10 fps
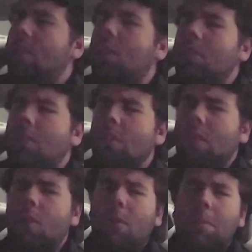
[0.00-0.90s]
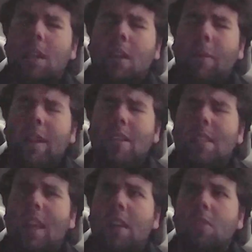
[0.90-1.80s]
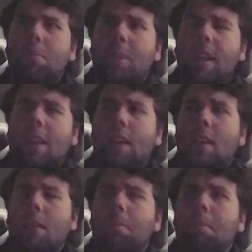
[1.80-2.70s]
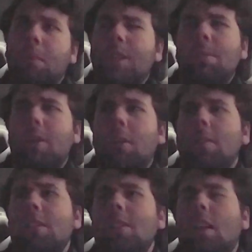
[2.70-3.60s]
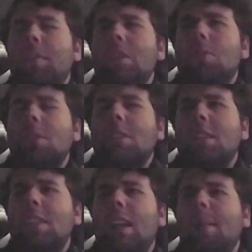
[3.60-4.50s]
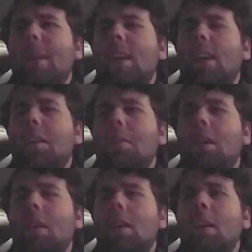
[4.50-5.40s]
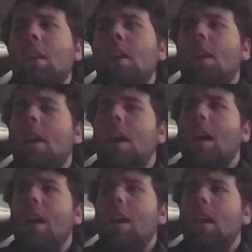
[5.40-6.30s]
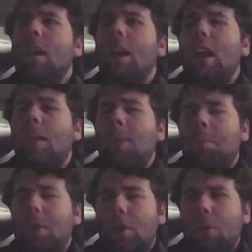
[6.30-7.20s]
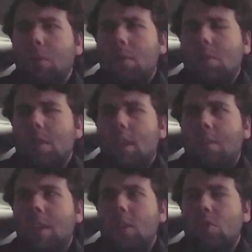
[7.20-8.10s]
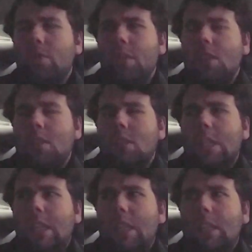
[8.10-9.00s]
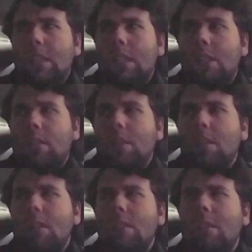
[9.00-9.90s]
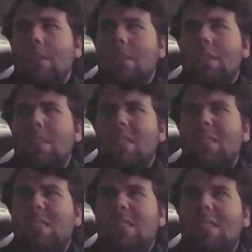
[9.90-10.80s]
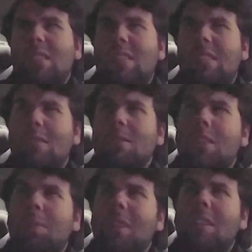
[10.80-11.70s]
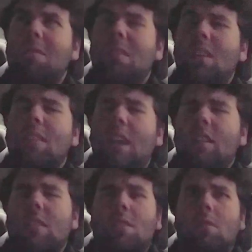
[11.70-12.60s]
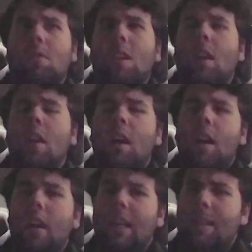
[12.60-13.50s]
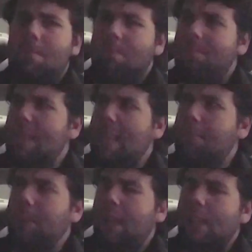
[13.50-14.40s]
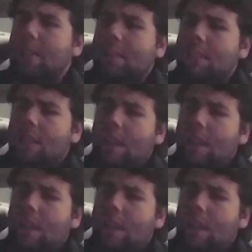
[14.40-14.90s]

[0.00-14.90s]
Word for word: you, you'll know who I'm talking about. It's the guy who played, uh, Melissa McCarthy's love interest in Tammy and, uh, Amy Poehler's love interest in Sisters, I believe? Yeah, Sisters. Um, he plays